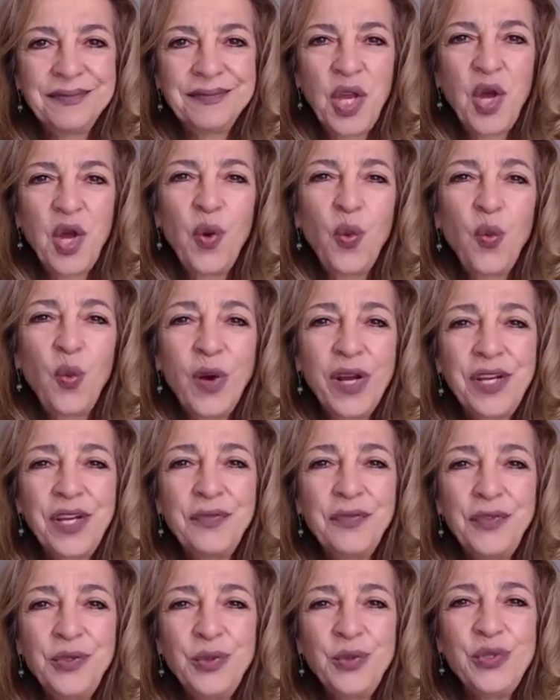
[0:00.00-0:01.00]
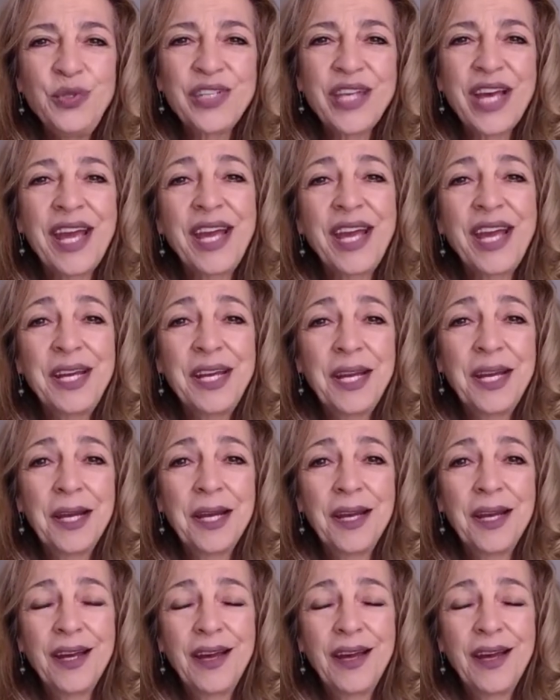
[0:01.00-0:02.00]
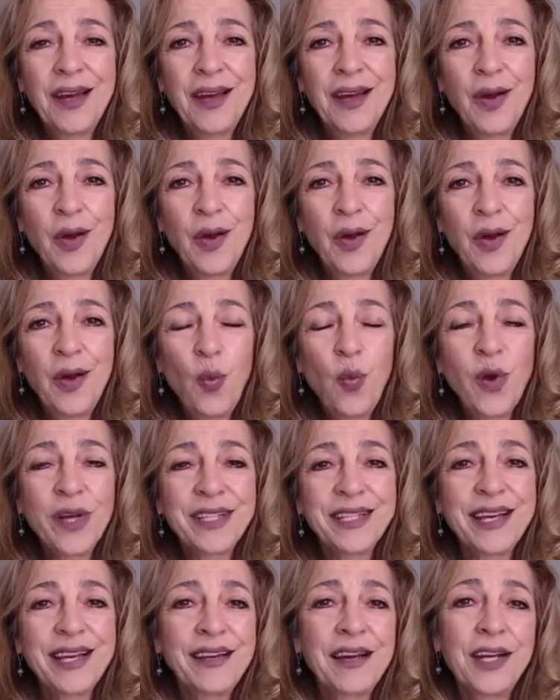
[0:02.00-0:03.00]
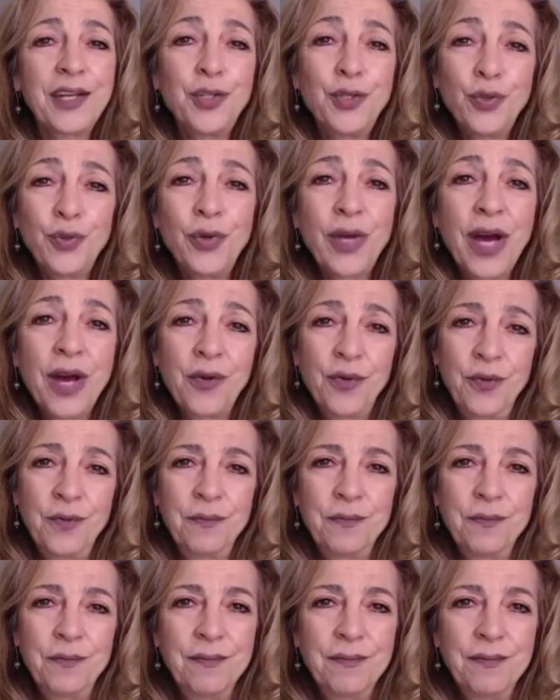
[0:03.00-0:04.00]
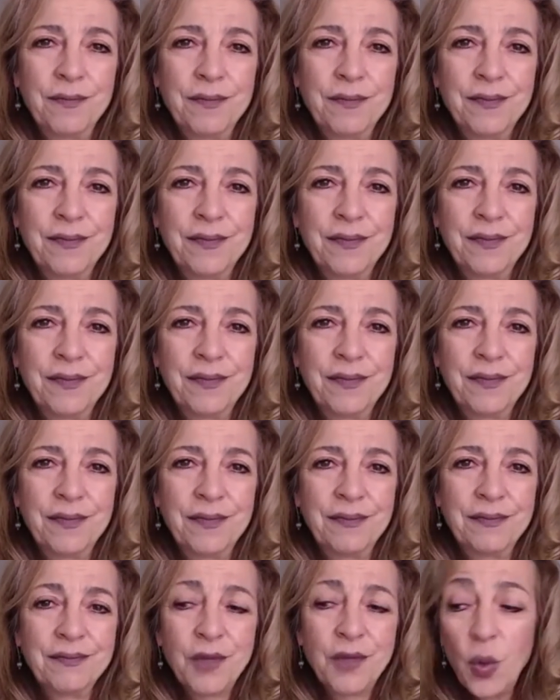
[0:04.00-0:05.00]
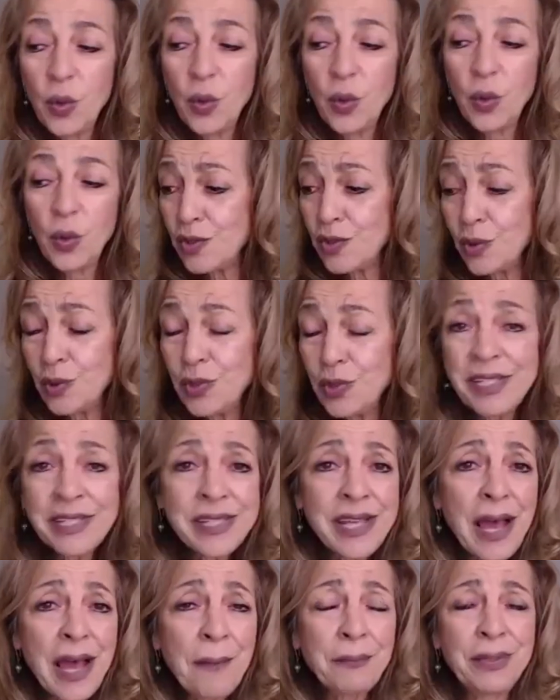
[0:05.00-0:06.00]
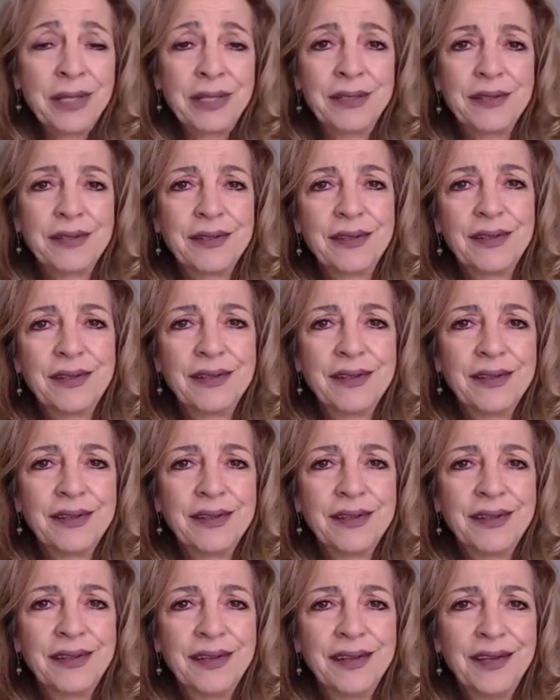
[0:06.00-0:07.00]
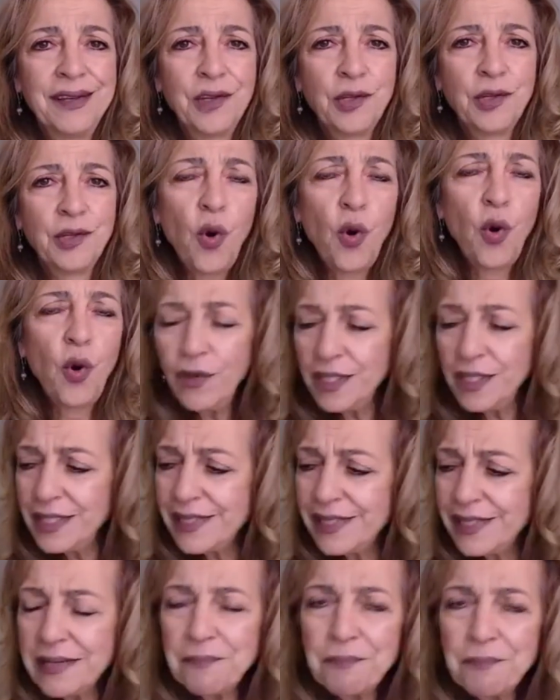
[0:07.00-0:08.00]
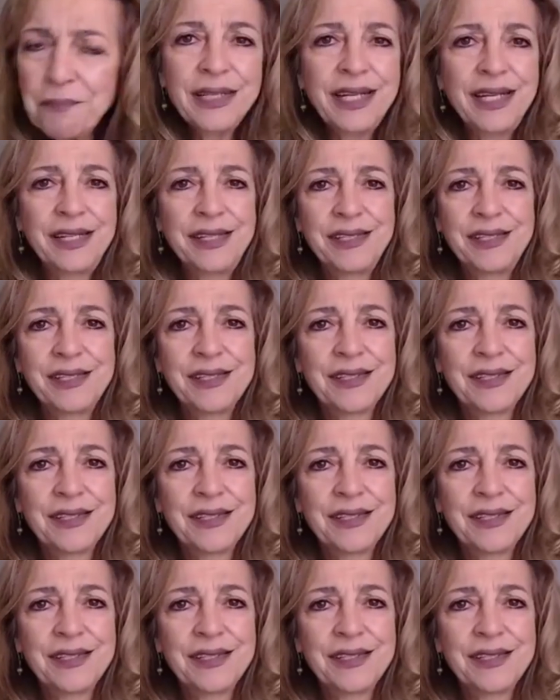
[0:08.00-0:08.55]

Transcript: what if you say what can i do now okay so this happened covid is in place